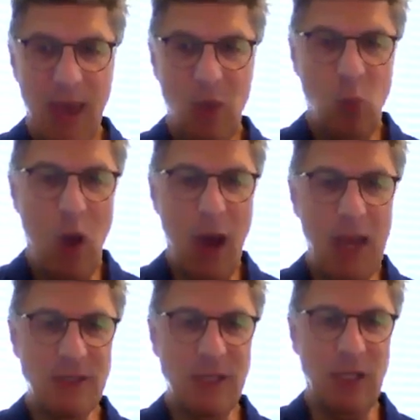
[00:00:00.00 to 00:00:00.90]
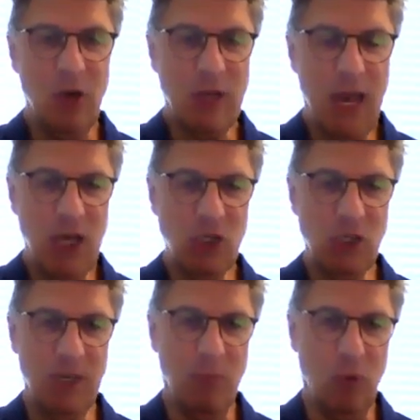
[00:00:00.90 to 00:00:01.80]
And why is the
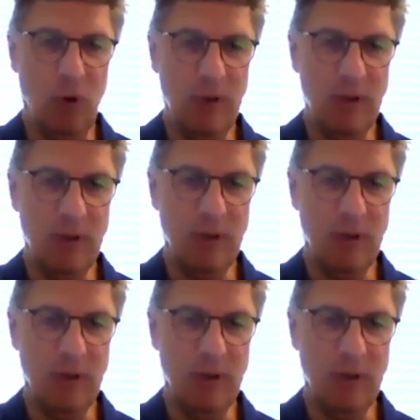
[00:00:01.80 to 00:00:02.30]
location important?